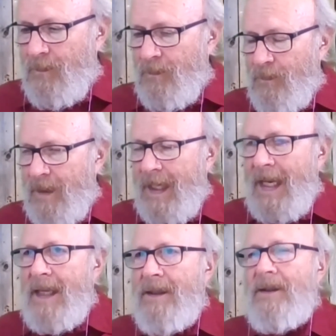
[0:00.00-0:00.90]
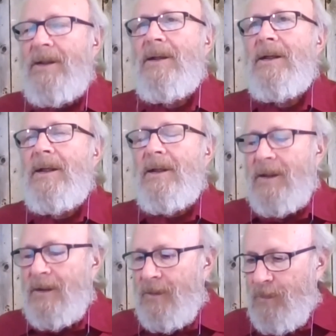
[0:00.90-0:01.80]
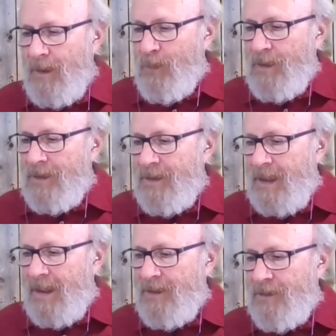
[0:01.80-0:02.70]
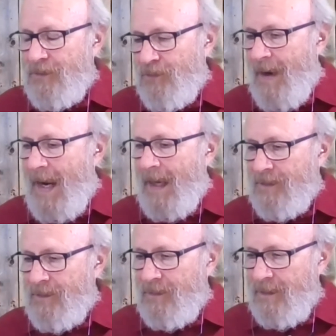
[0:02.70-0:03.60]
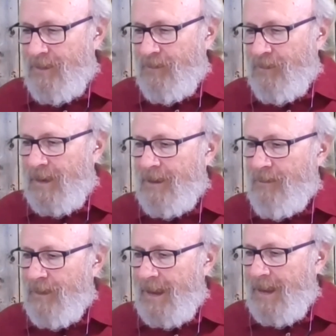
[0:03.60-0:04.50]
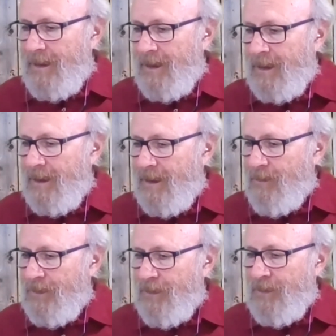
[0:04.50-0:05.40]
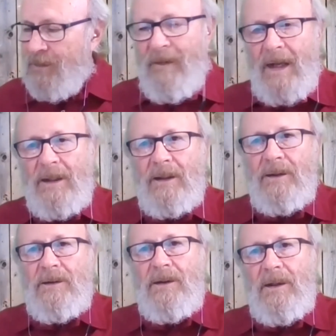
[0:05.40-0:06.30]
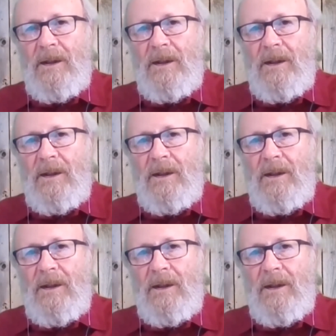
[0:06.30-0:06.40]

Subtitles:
we had 3 presentation tracks really related to the key research findings